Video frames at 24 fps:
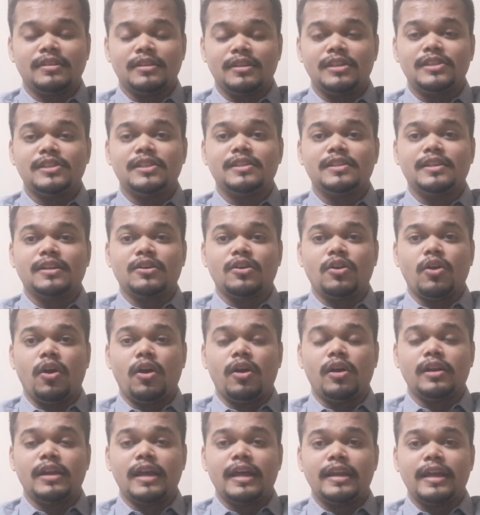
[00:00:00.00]
This is a
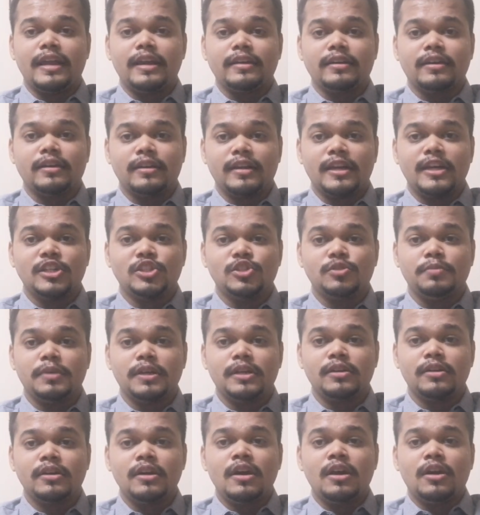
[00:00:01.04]
call and
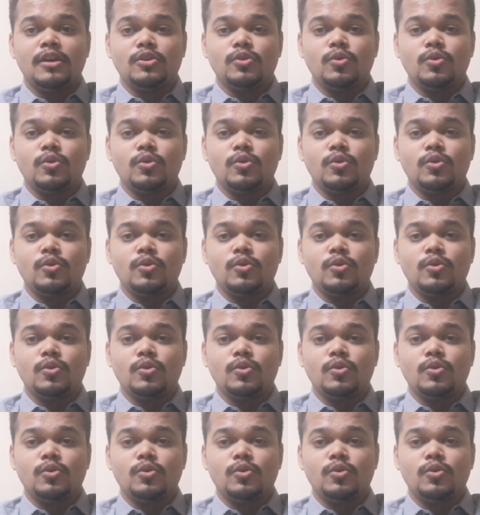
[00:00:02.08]
encouragement